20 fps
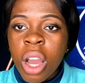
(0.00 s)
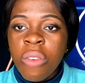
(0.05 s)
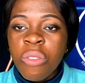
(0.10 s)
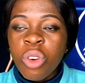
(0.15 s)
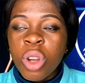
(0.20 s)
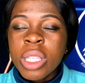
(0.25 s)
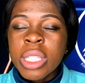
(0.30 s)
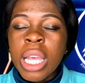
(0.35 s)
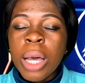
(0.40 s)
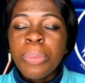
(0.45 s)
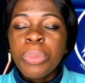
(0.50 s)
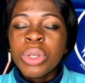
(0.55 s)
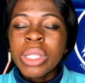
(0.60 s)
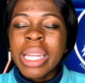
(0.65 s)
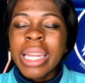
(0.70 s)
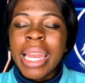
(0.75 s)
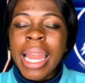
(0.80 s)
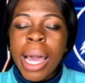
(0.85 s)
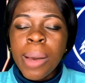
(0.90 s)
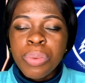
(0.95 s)
for example, the
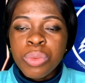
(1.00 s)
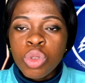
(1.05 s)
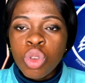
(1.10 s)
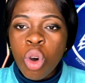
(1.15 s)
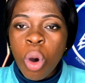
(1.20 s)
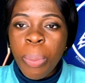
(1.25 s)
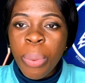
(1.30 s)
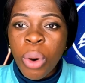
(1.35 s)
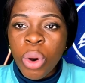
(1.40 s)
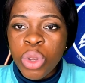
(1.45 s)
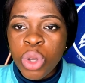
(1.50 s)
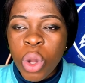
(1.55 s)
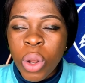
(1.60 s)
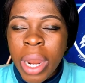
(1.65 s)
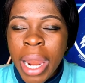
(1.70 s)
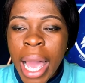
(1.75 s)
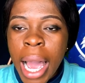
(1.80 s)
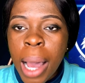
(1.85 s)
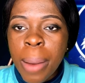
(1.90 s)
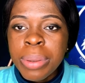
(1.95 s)
laptop on your
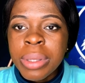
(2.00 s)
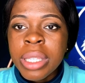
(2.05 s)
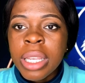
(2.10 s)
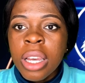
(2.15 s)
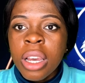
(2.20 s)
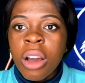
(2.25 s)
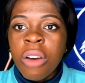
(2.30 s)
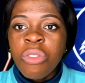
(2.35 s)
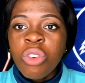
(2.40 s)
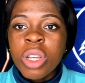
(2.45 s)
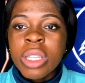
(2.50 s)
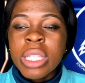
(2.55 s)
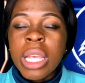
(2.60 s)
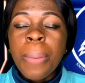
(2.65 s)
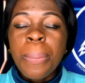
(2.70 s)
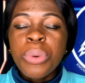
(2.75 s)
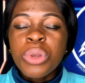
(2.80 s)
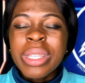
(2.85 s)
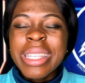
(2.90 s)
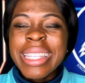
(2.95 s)
laps, for
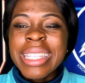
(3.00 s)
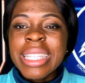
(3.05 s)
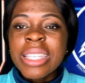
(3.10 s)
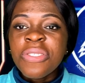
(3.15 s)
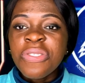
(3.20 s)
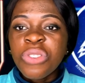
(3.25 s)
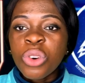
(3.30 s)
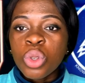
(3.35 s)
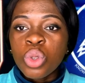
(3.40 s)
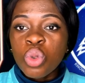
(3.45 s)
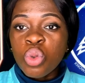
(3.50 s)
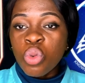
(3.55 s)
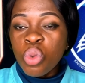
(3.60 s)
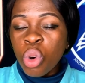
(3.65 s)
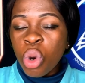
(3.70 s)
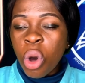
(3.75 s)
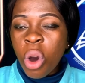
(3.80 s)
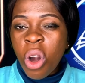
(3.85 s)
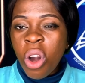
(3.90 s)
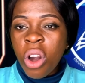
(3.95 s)
example, sitting for too
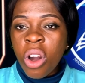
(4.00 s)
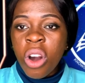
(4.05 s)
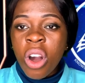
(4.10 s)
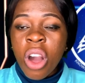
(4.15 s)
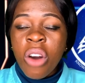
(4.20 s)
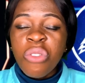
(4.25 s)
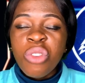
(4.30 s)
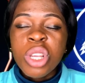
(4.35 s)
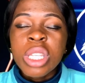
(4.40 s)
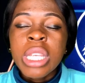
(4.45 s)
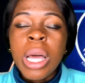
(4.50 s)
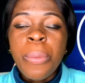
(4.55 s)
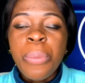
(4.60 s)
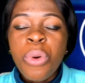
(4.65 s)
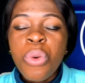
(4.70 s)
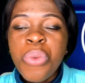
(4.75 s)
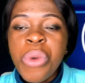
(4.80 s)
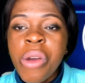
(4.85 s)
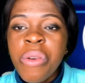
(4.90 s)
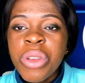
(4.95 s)
long, for example,
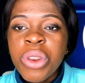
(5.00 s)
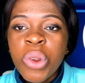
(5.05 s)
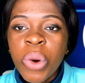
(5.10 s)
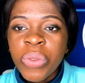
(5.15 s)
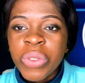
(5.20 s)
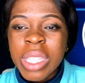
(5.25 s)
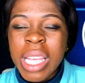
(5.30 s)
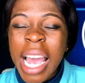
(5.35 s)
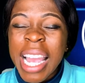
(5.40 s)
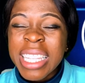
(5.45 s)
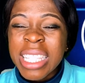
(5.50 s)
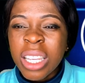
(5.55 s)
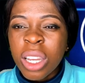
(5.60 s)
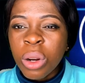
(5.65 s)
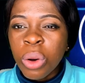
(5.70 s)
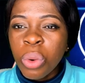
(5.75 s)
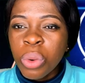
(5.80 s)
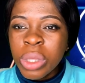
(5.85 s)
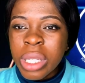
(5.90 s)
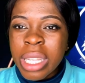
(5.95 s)
wearing of tight
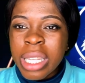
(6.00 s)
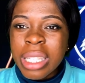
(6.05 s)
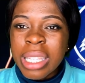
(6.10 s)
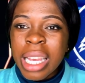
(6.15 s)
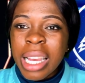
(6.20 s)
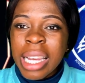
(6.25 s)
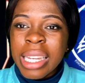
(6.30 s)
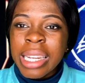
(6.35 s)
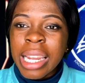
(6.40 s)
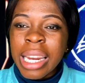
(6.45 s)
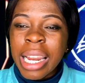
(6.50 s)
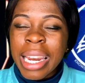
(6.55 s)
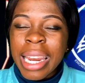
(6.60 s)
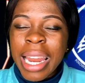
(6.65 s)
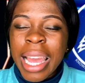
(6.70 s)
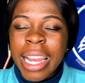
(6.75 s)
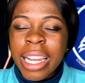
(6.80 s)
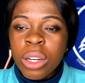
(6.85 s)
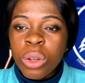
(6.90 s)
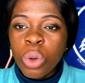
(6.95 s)
clothing that are
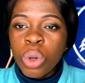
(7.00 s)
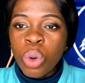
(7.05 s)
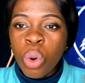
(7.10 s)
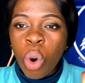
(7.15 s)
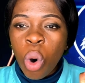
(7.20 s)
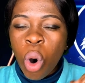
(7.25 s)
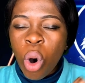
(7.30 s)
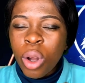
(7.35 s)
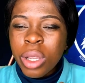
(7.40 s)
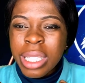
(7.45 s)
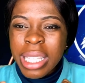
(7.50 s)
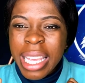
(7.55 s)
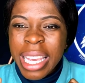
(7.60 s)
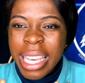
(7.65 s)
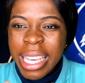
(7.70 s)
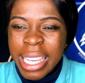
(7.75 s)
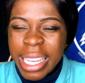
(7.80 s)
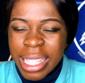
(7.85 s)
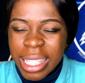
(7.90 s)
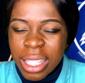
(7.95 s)
likely going to cause
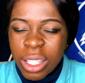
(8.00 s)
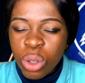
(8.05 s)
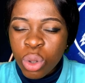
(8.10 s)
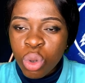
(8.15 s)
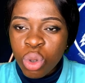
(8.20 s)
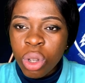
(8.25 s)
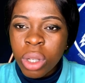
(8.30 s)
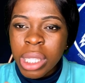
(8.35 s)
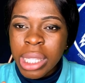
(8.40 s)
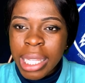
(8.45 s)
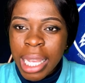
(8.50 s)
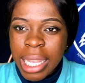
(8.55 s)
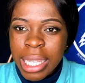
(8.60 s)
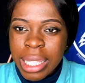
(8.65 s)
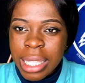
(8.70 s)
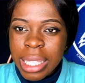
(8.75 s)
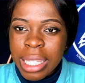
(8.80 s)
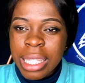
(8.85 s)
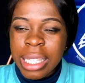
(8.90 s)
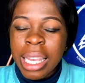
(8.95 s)
heat to your
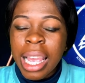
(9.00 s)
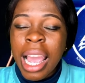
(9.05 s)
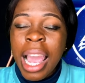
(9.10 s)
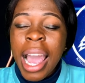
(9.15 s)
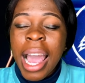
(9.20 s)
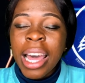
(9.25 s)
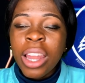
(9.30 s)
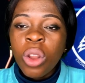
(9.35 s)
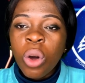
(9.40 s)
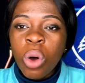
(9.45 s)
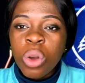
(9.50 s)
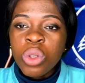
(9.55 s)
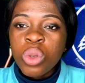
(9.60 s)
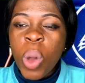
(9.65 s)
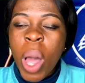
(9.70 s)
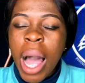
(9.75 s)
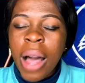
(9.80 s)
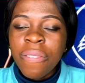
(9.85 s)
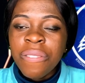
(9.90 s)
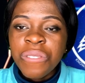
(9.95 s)
testes and also
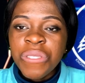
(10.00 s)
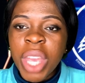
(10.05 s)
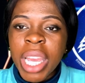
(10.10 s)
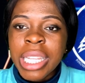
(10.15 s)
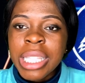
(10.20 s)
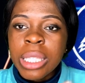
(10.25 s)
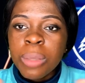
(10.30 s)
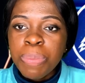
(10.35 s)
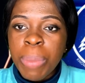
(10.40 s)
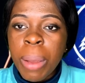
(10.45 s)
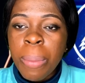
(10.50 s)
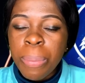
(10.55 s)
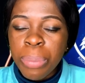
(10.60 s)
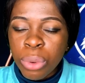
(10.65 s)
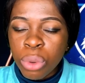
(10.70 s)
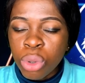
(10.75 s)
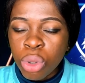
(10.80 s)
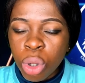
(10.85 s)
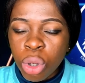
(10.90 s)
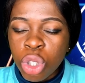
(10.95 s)
affect sperm
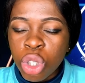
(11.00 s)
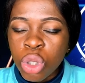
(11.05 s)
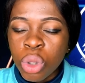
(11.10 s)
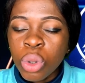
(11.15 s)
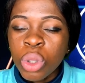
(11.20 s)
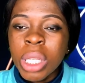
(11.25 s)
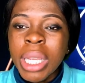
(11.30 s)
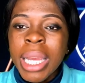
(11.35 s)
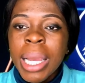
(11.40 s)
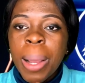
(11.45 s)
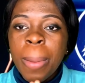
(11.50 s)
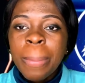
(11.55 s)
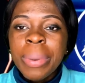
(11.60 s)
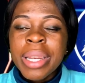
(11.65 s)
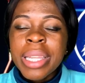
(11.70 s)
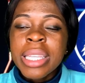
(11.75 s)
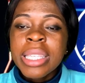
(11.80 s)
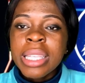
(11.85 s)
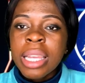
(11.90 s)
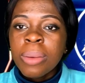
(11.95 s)
production.
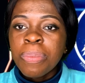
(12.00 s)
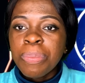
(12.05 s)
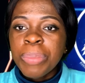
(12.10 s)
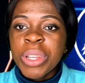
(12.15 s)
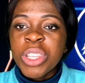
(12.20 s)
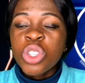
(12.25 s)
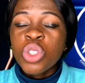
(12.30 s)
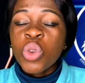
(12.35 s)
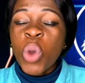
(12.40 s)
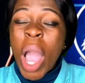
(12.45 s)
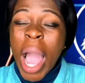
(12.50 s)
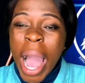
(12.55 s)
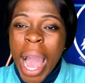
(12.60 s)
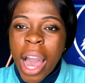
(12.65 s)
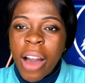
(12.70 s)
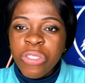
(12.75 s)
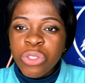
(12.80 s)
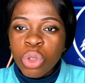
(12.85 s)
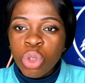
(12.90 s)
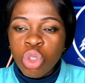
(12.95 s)
Please and please, you
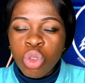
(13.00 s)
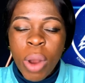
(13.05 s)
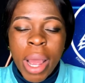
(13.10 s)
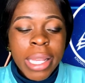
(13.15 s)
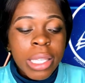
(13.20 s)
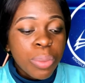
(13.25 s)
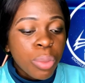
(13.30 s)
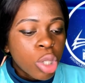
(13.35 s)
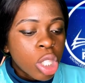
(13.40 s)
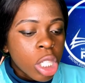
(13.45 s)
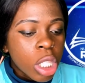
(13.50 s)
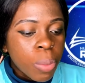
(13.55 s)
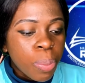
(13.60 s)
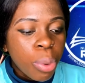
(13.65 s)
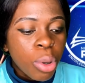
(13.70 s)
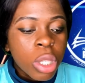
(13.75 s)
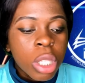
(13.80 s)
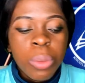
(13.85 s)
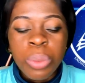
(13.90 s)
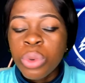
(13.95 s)
have to try as much as
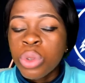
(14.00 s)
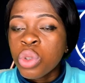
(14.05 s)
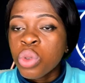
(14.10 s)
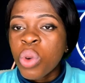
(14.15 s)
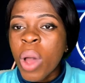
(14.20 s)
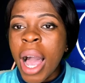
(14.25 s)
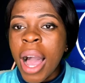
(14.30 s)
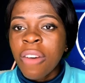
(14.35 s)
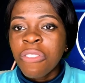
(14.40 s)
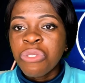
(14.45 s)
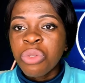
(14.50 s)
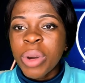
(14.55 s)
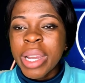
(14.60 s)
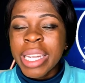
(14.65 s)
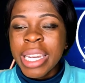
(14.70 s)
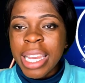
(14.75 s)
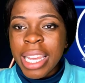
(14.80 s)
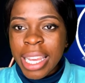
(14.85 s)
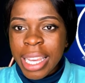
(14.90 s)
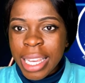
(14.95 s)
possible to avoid
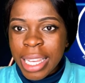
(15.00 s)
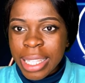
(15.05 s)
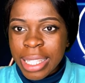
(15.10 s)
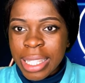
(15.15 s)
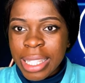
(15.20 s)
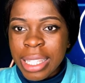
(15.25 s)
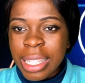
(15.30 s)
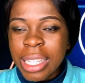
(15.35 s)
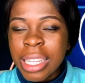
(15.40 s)
heat.